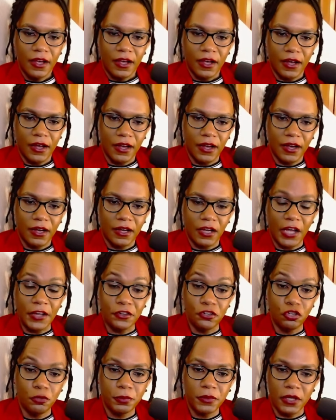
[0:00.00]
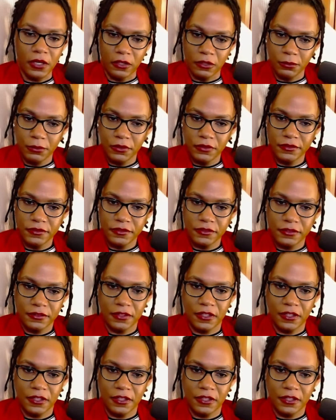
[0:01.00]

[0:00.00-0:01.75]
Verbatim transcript: A noob killer moves.